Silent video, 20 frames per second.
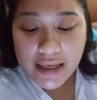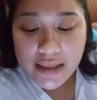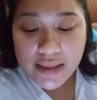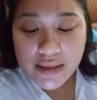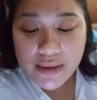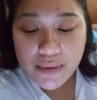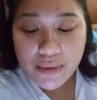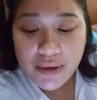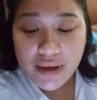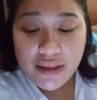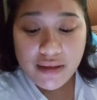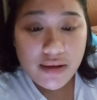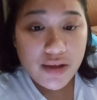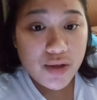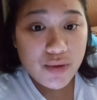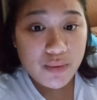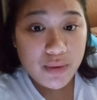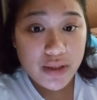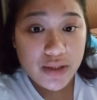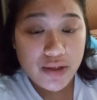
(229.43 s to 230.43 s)
So in
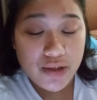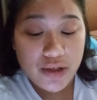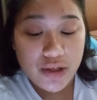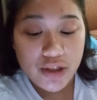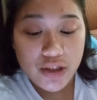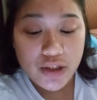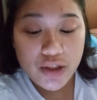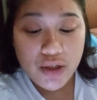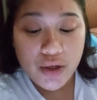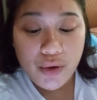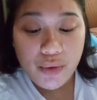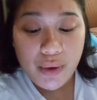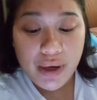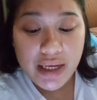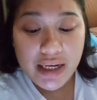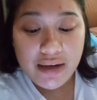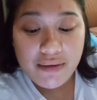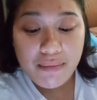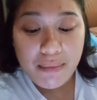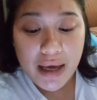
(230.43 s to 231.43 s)
this research, the
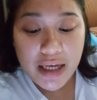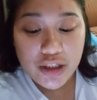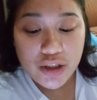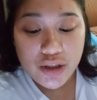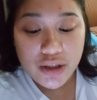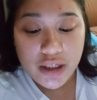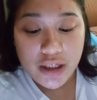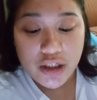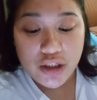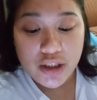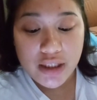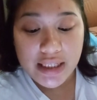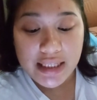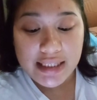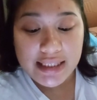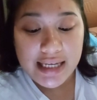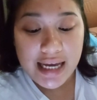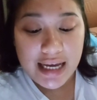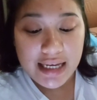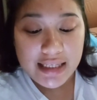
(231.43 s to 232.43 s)
creative
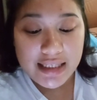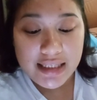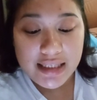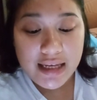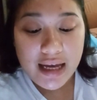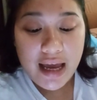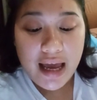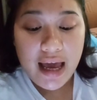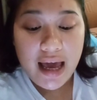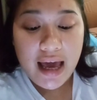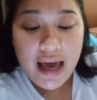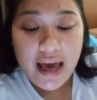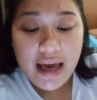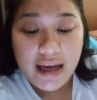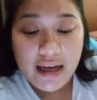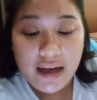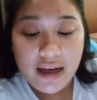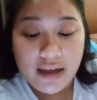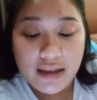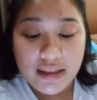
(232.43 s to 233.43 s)
imagination test
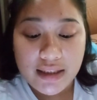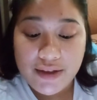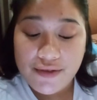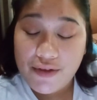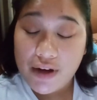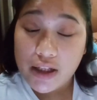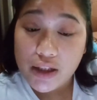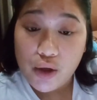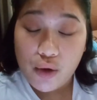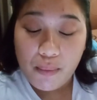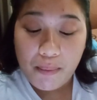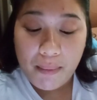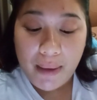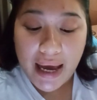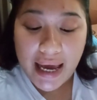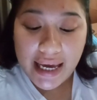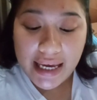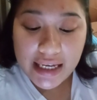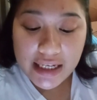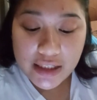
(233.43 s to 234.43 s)
developed
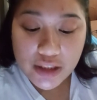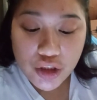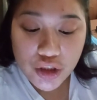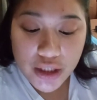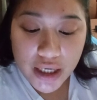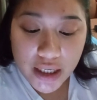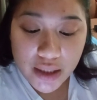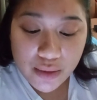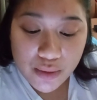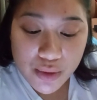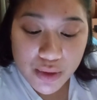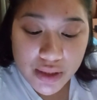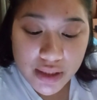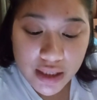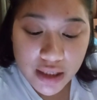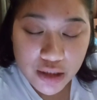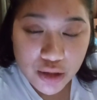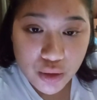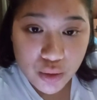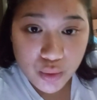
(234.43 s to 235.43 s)
by Janusz
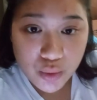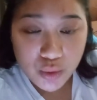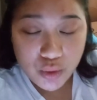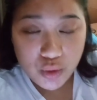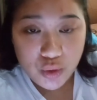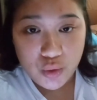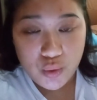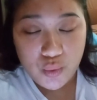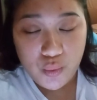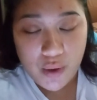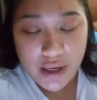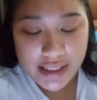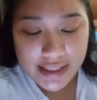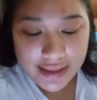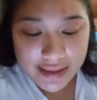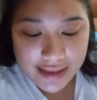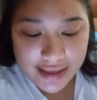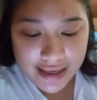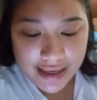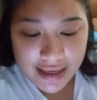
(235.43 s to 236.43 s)

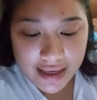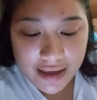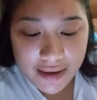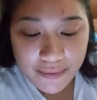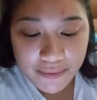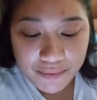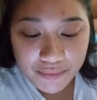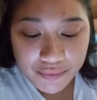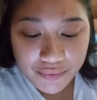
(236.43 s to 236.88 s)
Kaczorowski